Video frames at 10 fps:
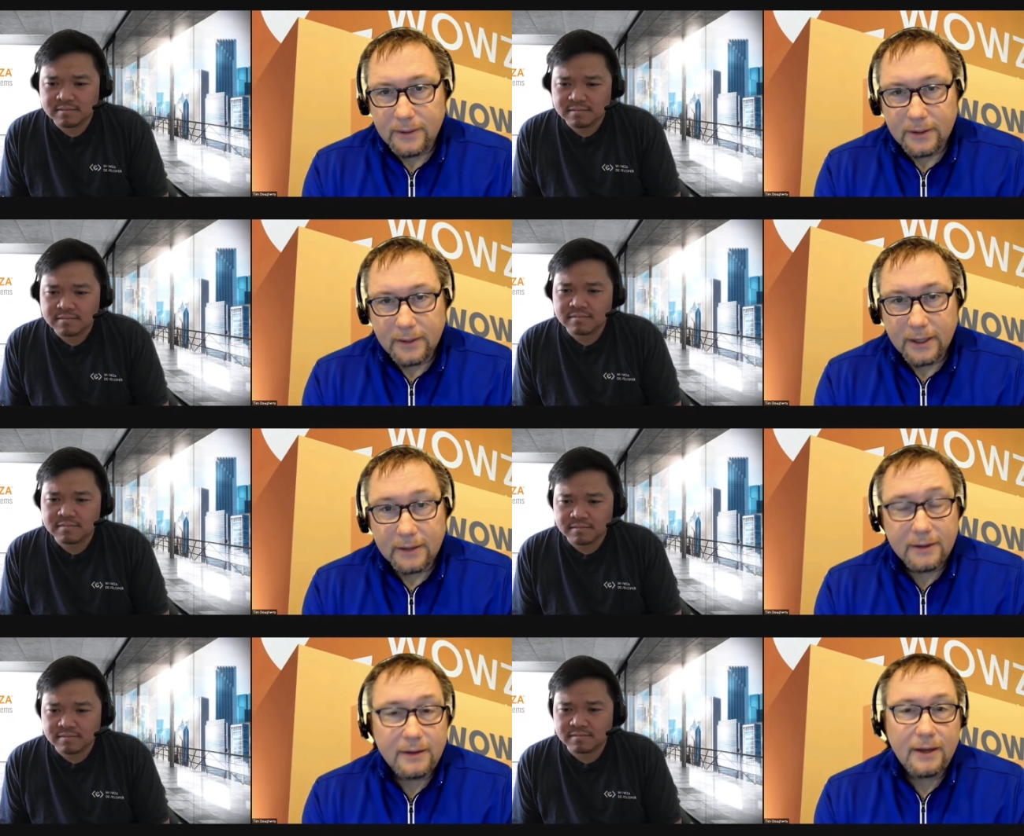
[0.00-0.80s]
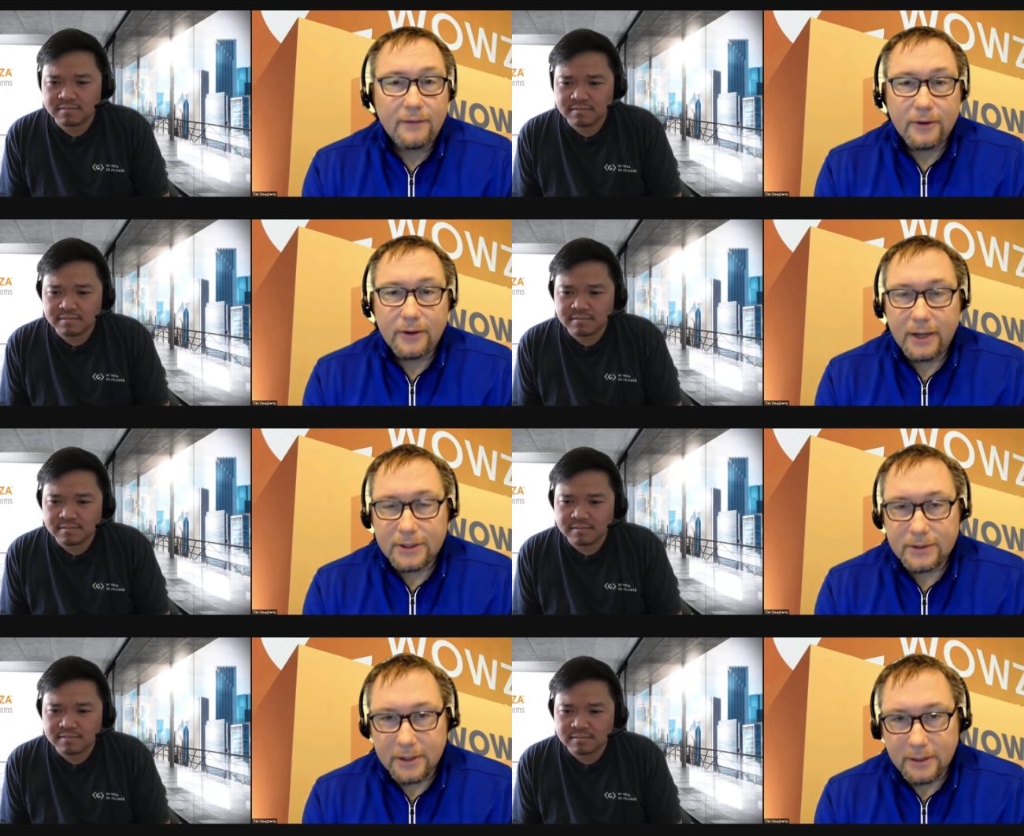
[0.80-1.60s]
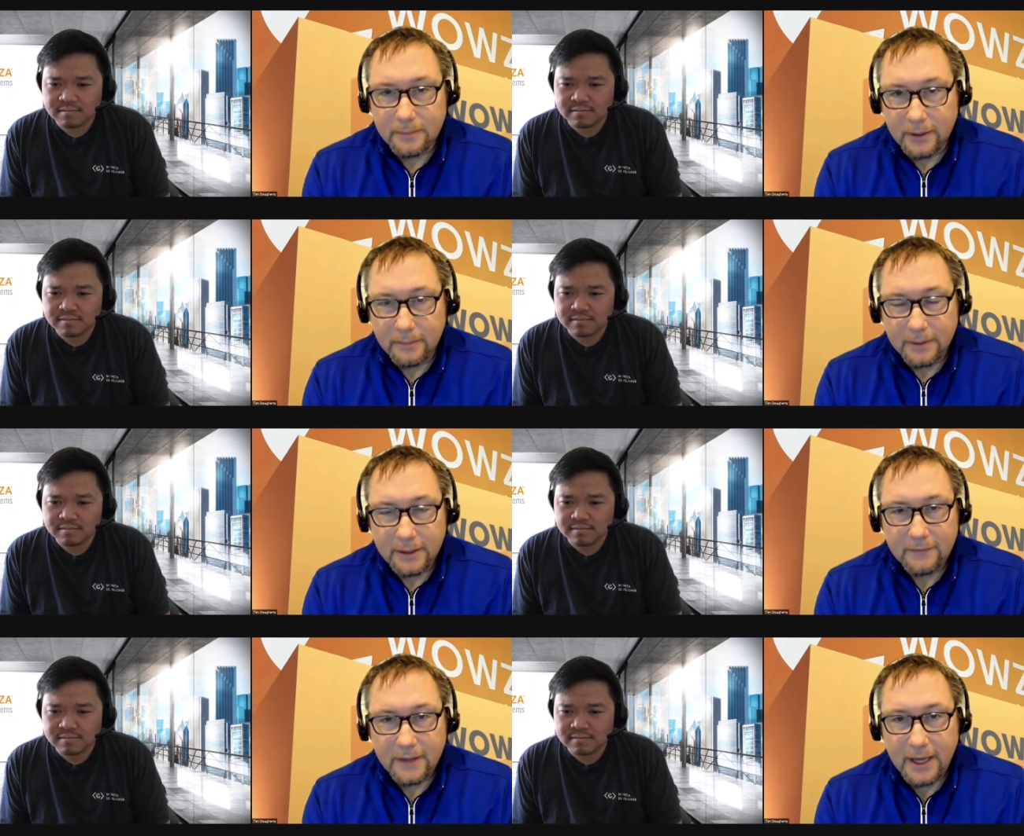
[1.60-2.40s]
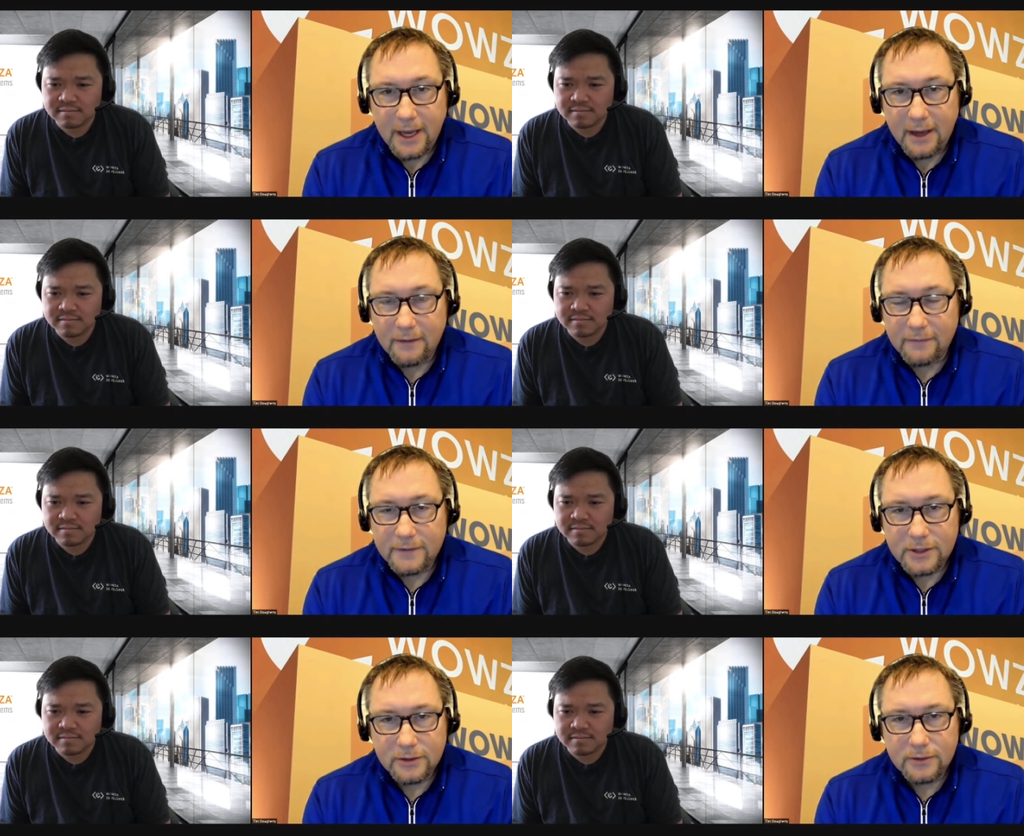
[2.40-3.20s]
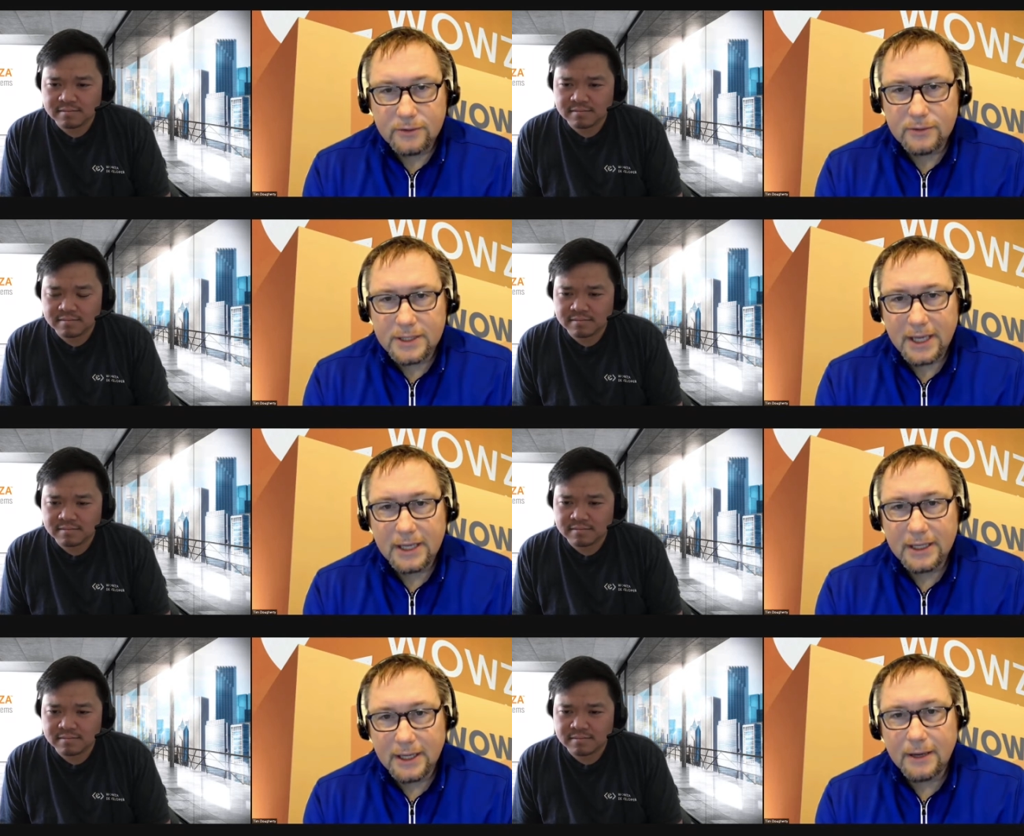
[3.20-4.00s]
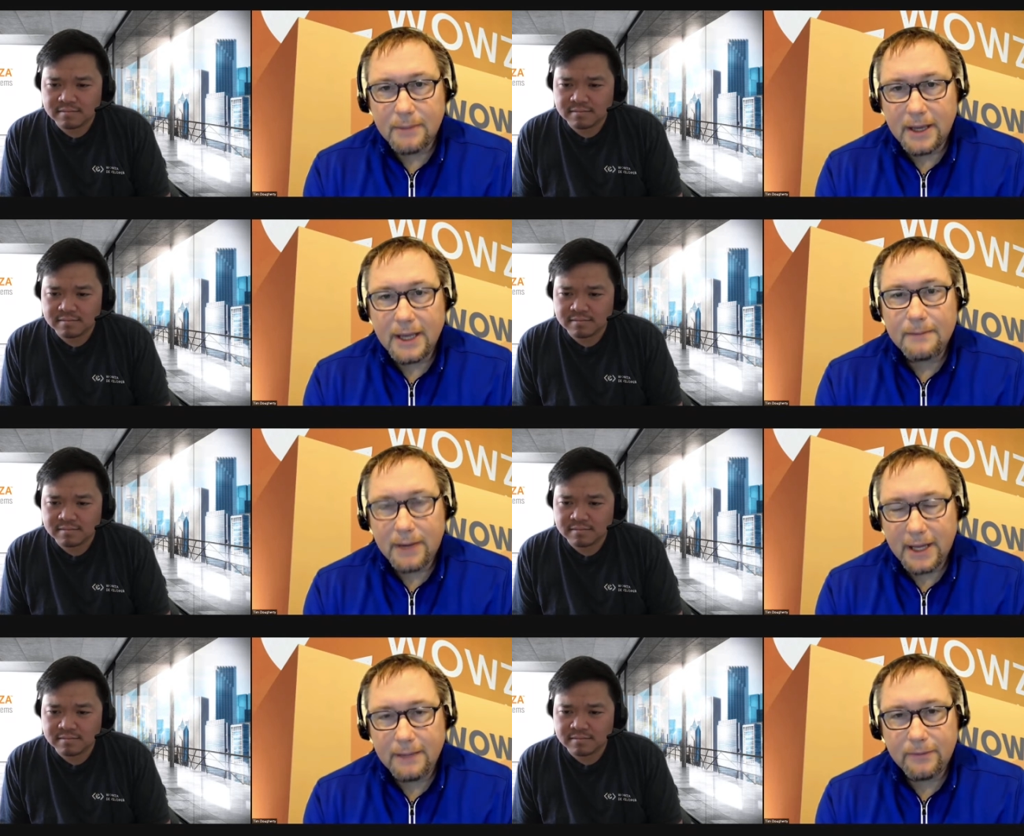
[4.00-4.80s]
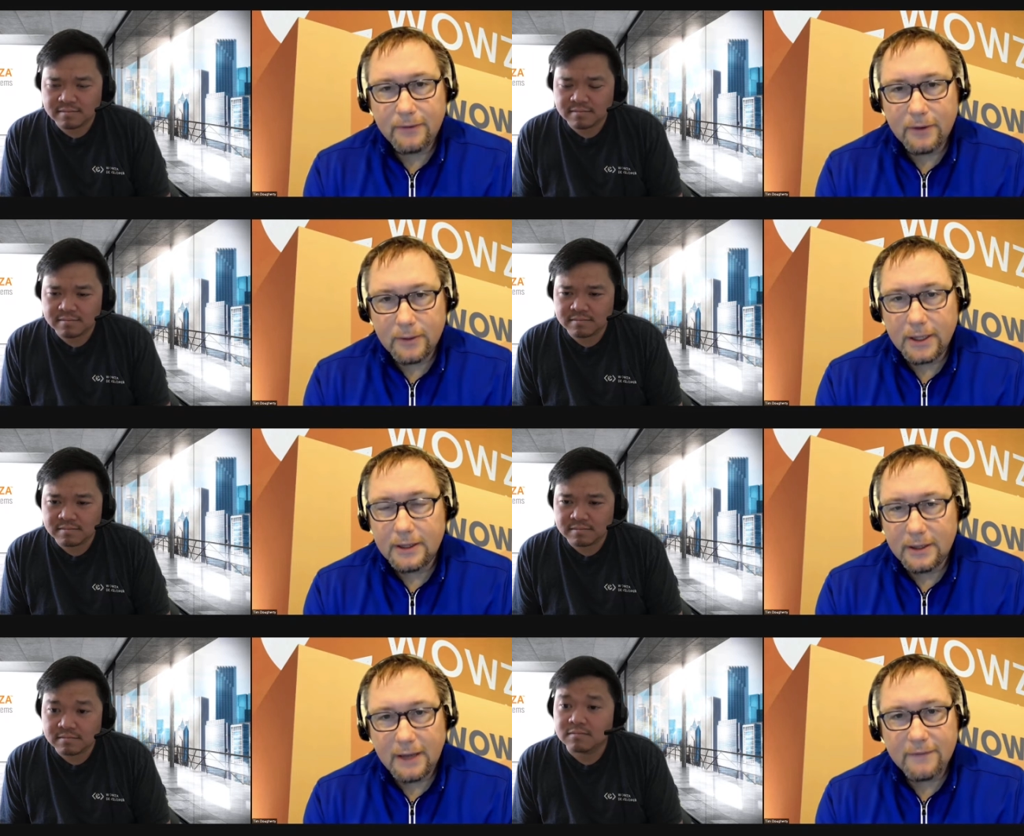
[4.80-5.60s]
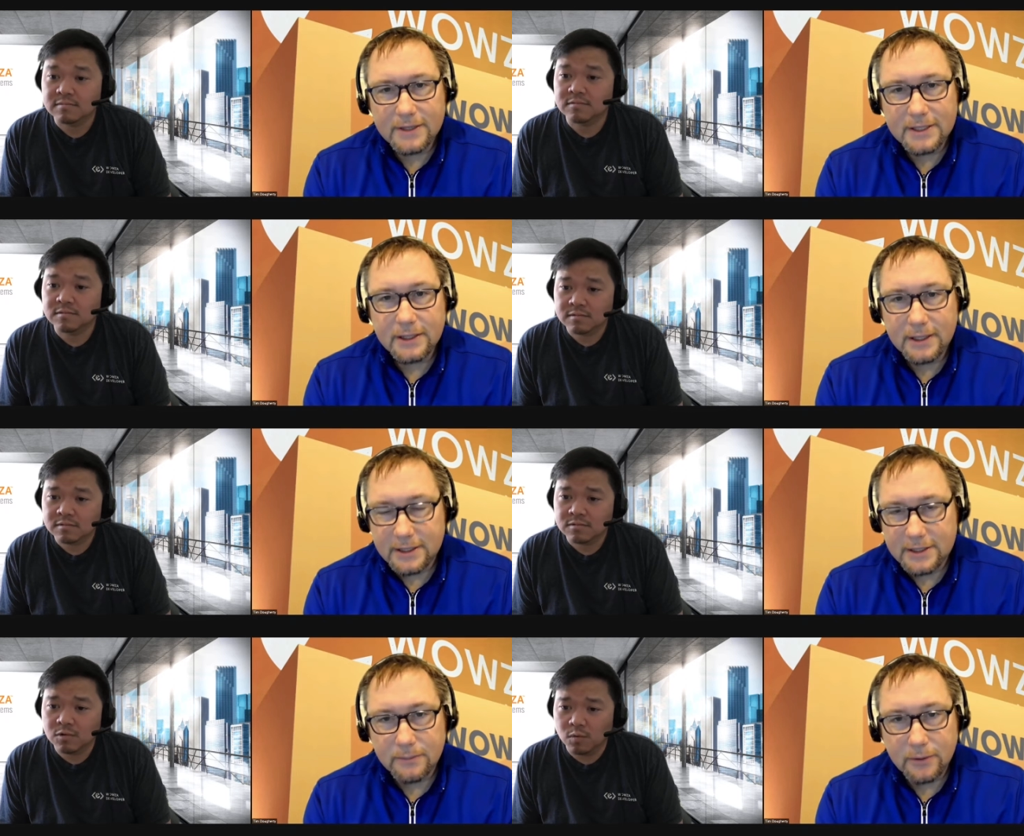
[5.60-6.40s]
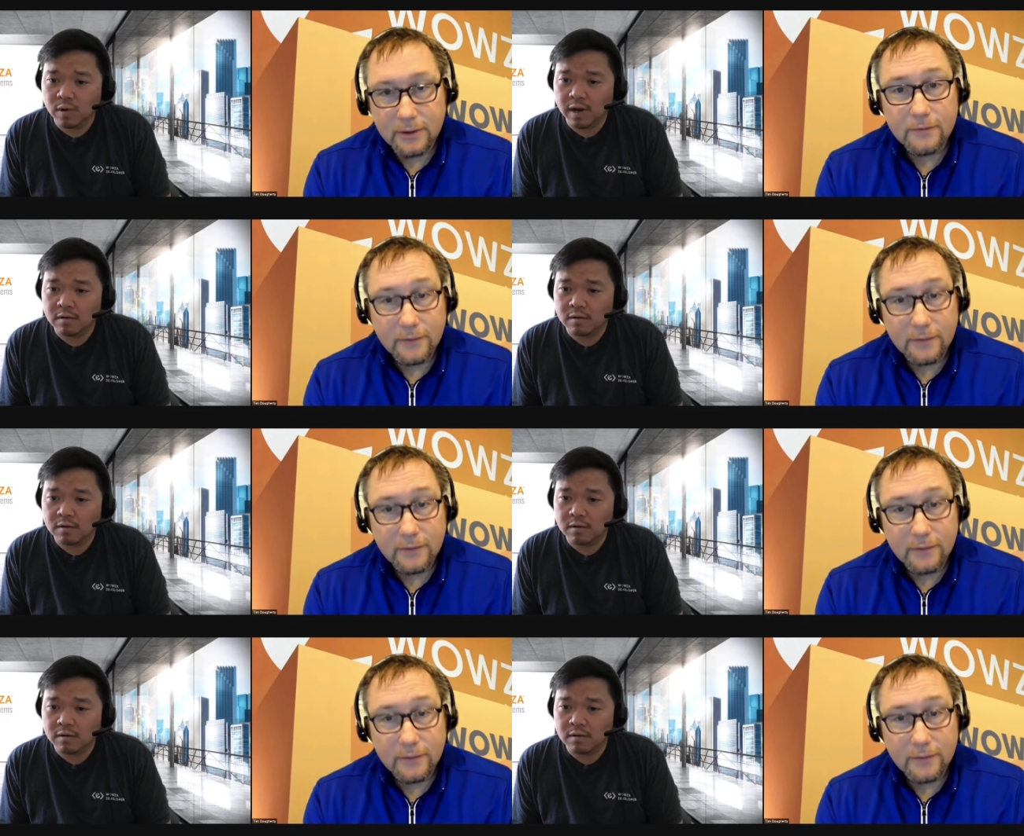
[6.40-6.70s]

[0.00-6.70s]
Speaker 1: you know, like the Denver International Airport. I believe they have two 10 gigabyte pipes going into that facility to support wow.